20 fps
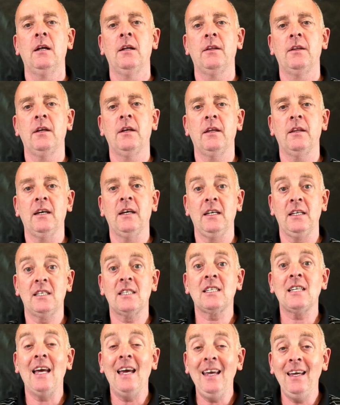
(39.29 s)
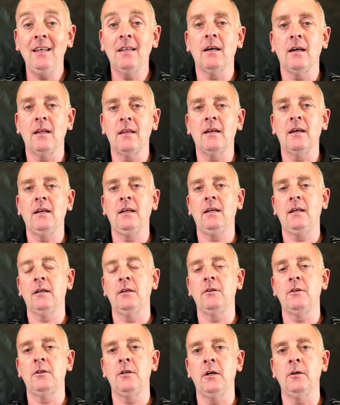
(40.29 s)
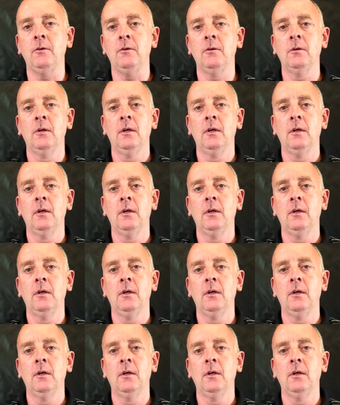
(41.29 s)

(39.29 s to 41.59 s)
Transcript: that they say that they can do.